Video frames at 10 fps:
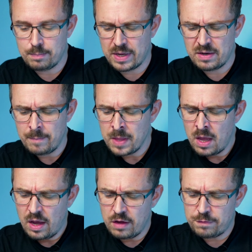But
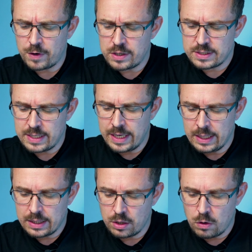as far as saying
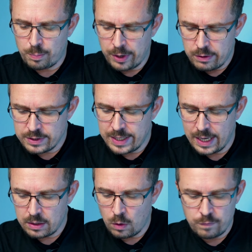that the GoPro Hero
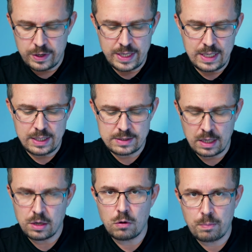10 overheats
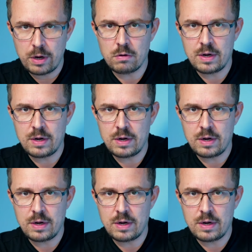and the GoPro Hero